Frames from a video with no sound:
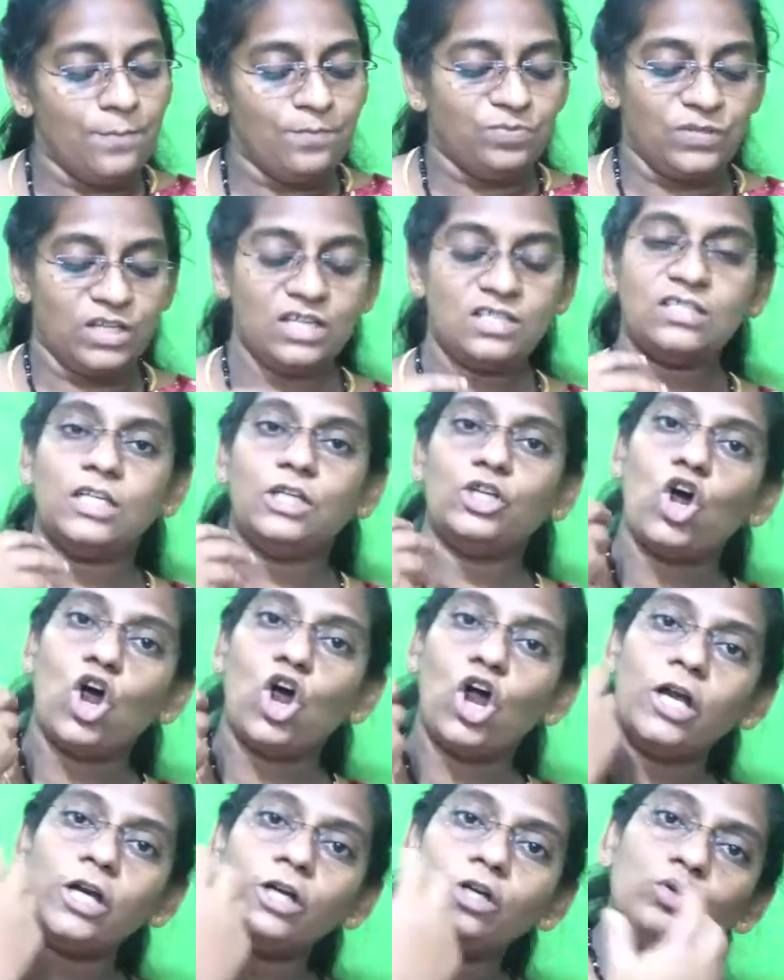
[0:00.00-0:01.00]
Is in
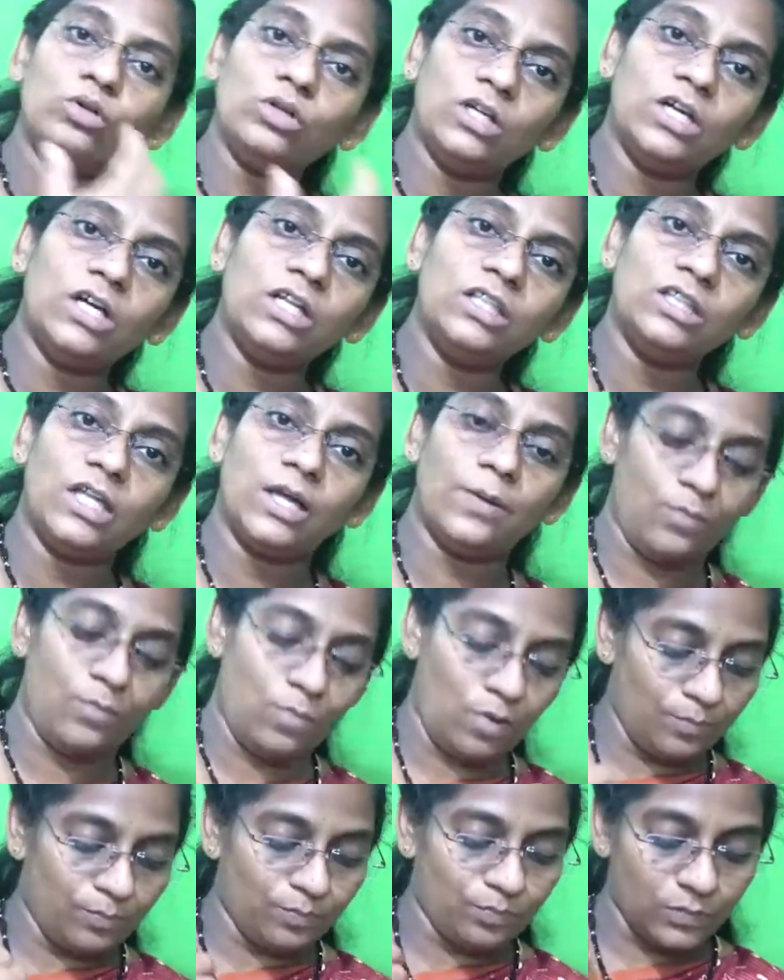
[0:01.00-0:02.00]
order to
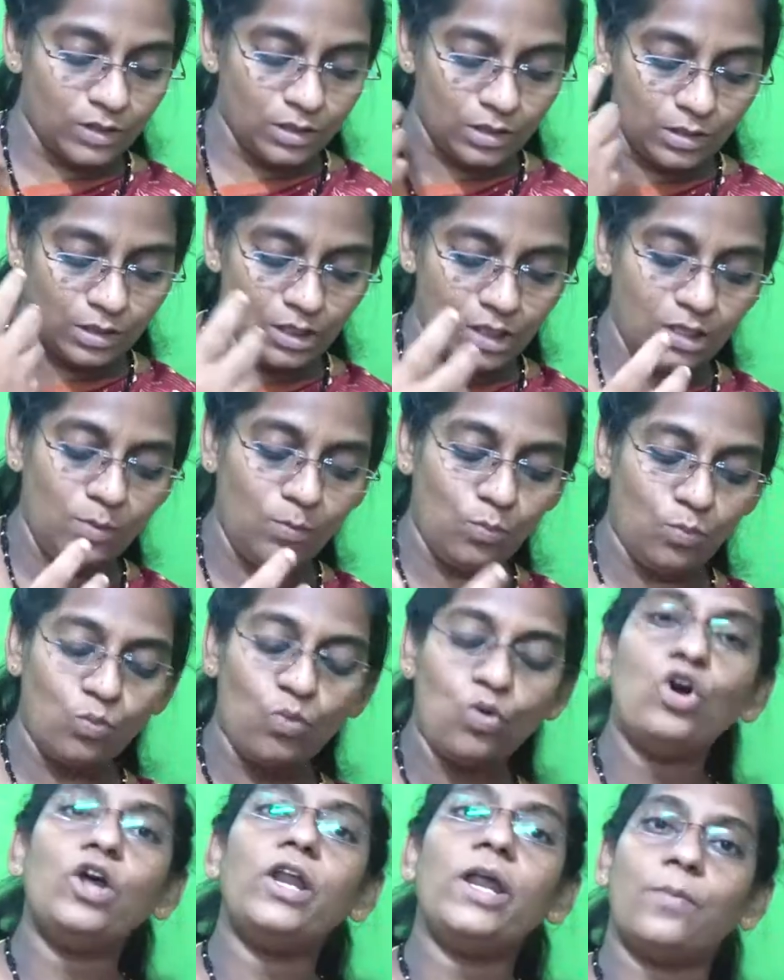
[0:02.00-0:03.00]
learn
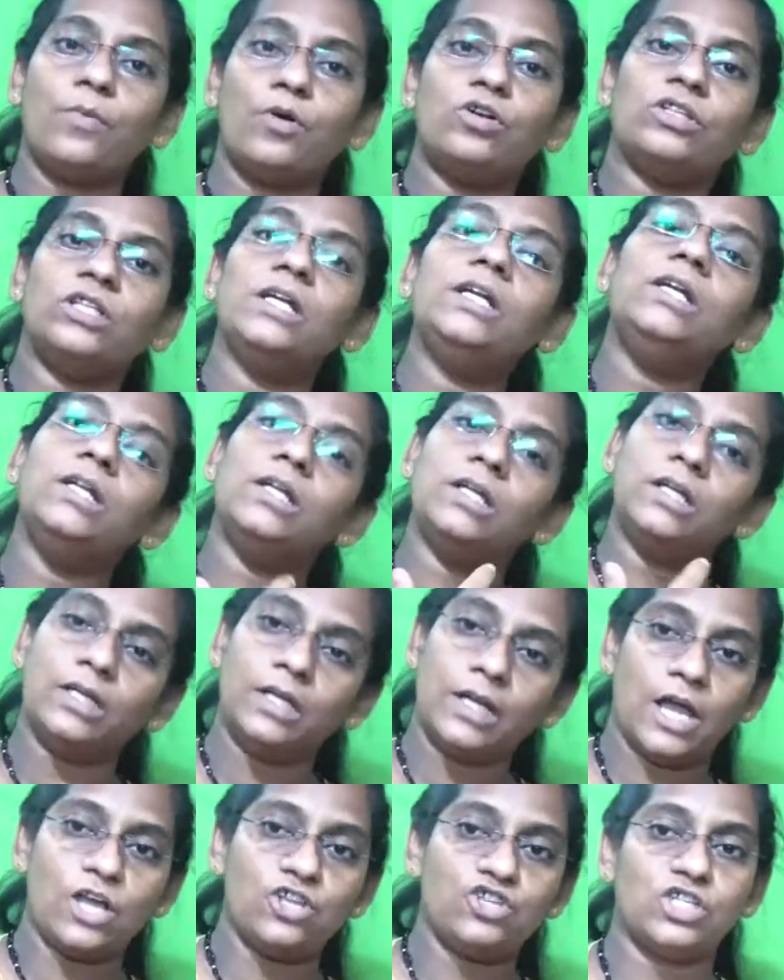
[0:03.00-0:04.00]
more about the
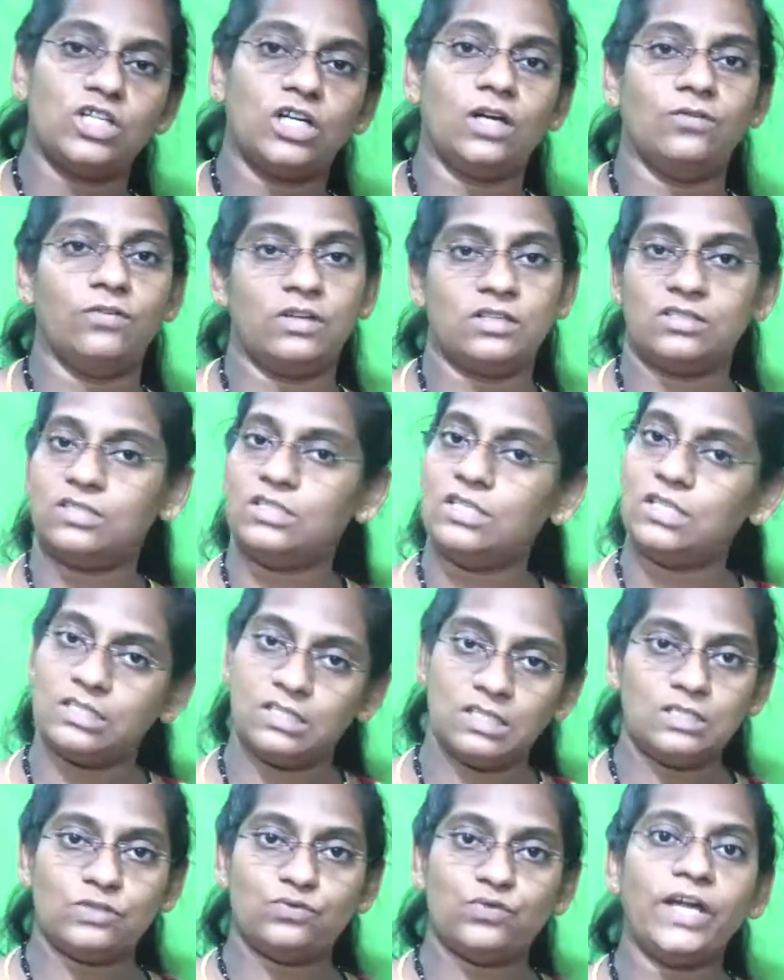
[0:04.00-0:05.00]
natural works. This
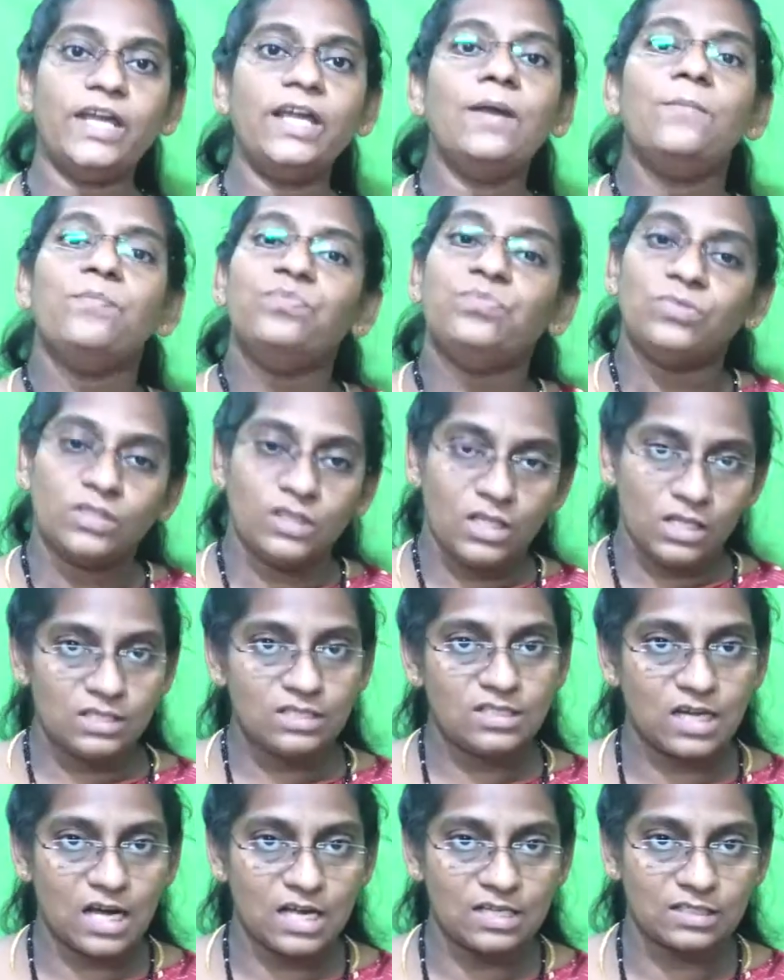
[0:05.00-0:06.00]
is why this
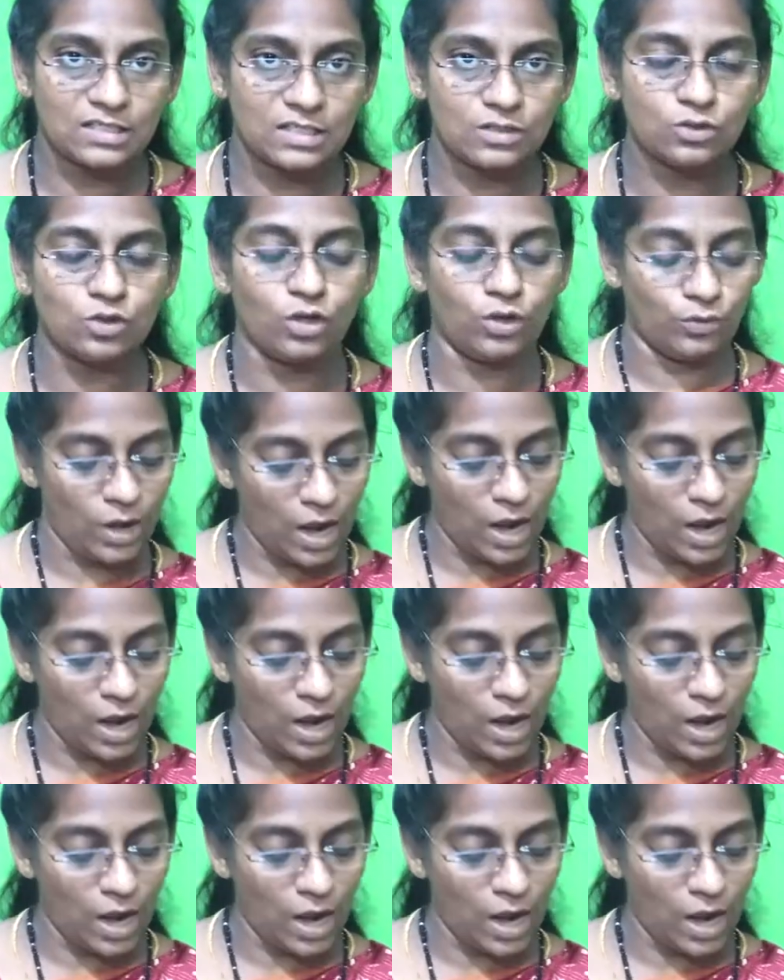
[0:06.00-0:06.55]
task is going.